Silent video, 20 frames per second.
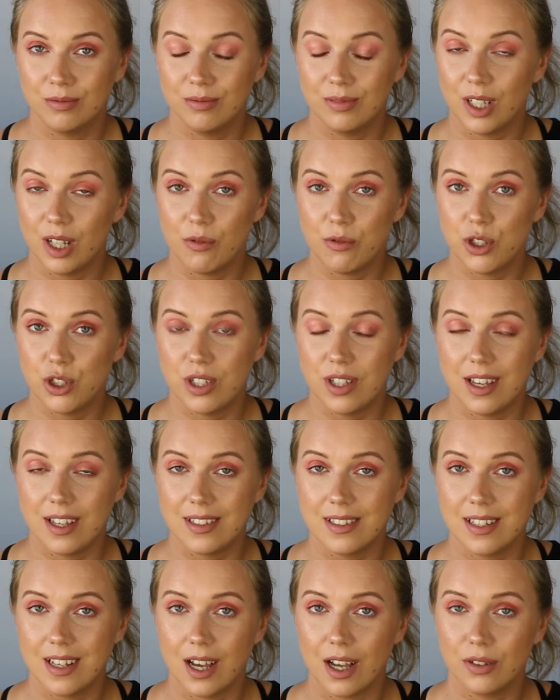love to
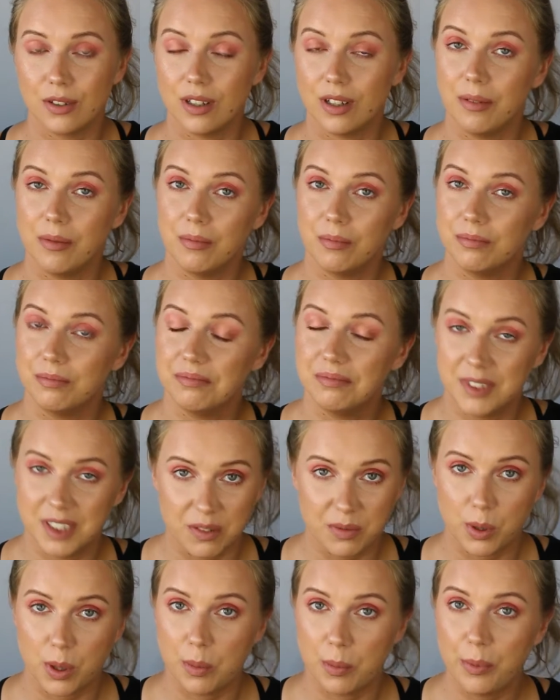test out
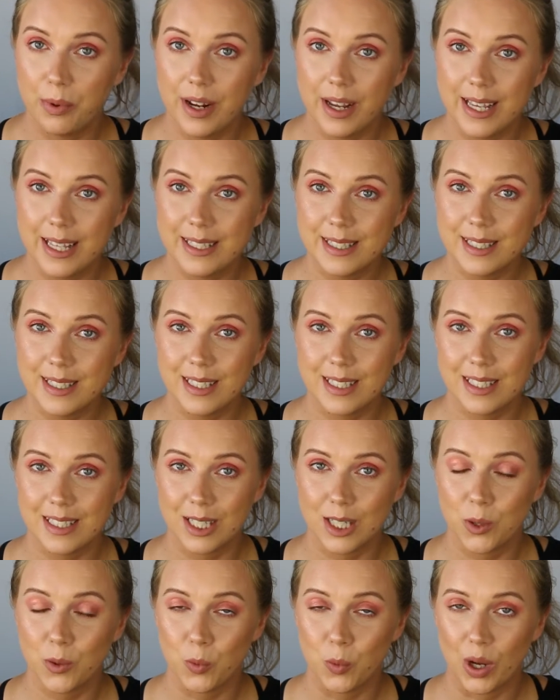different brands and
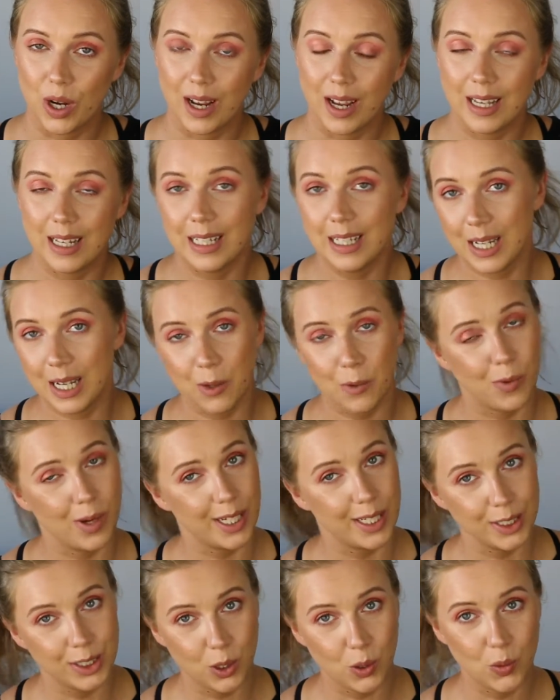see what I like,
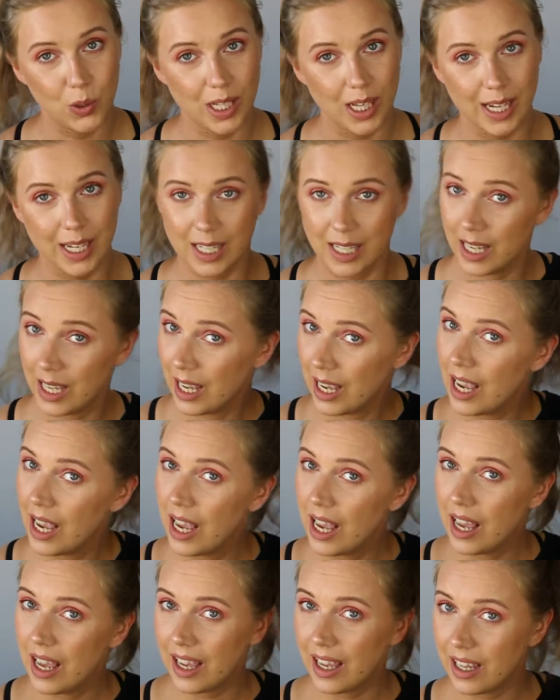what I don't like.
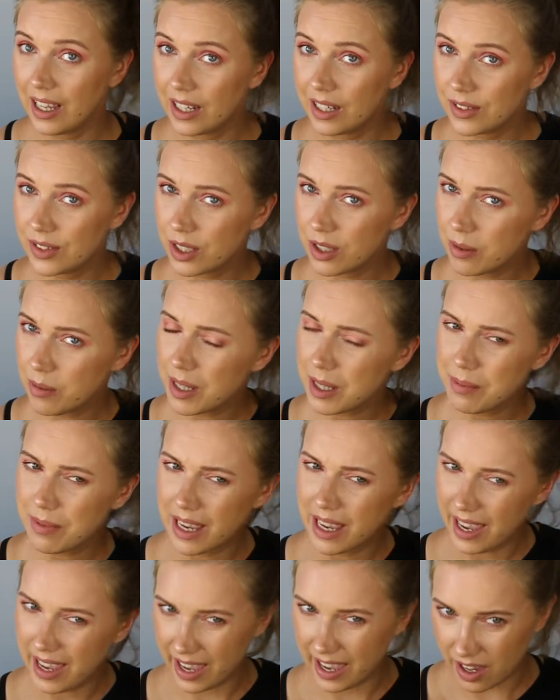Sorry about
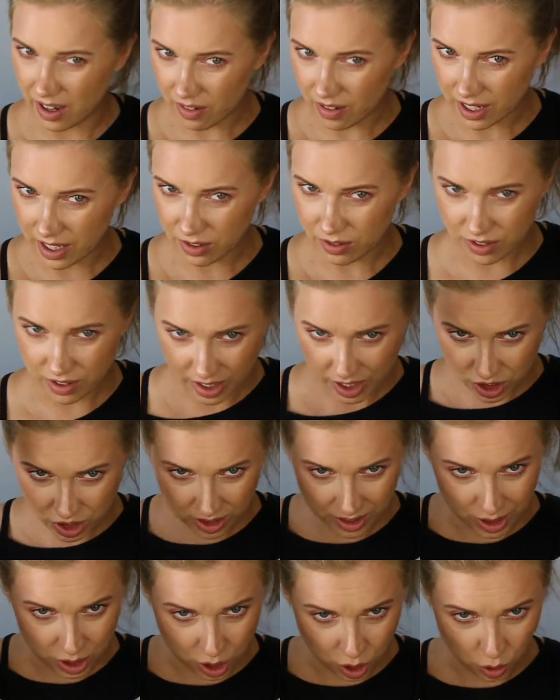my hair, I don't
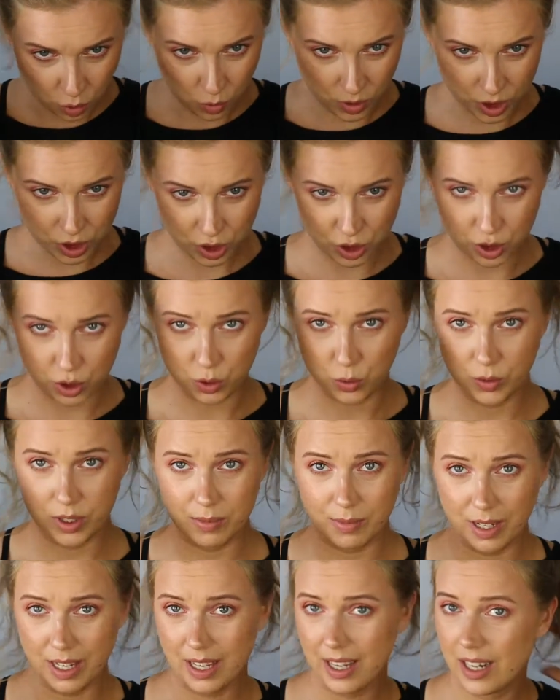actually know what to do
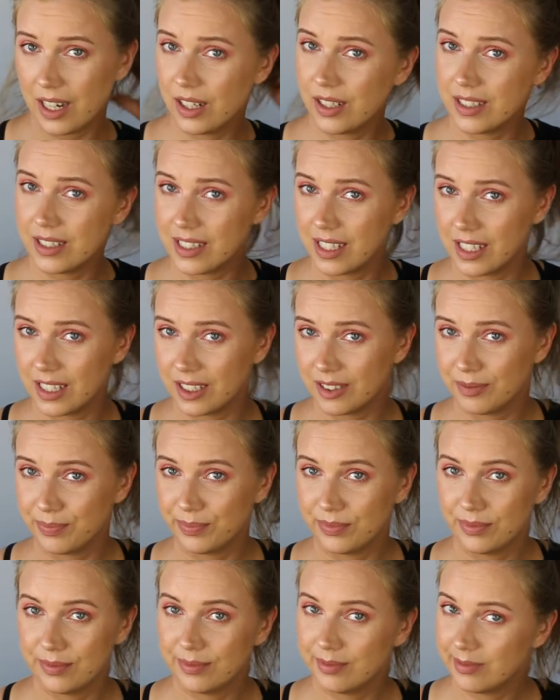with my hair, it's like
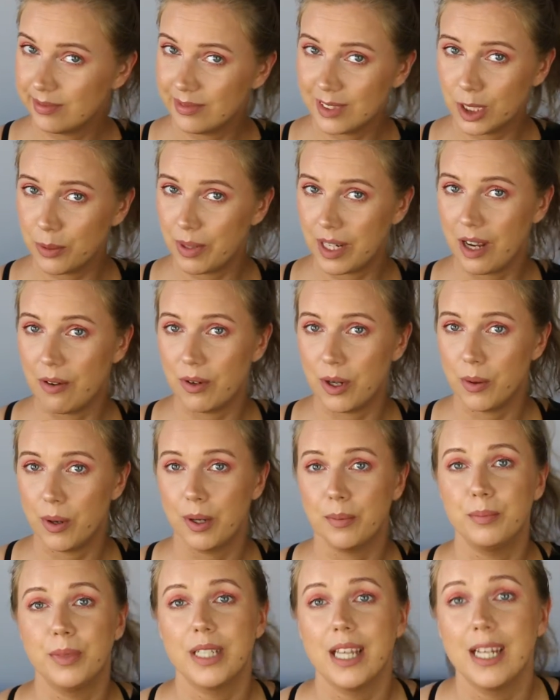a little bit
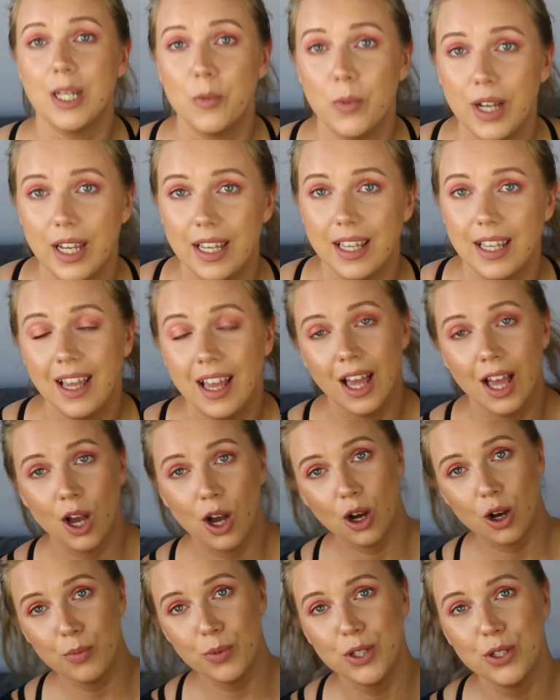everywhere. But anyway,
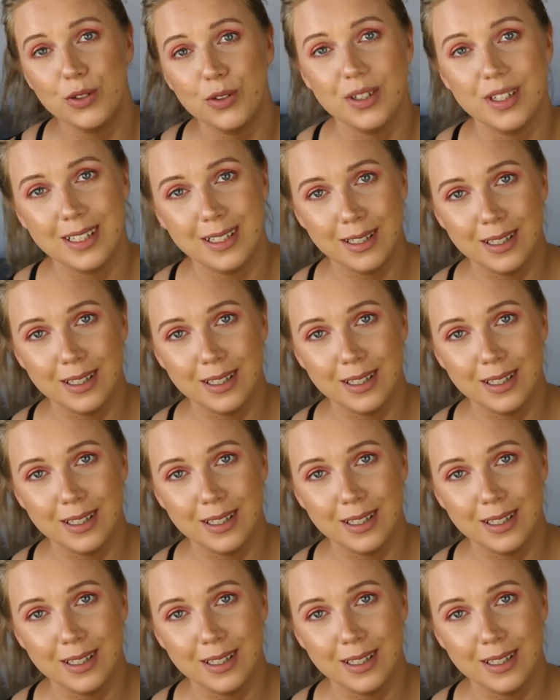hope you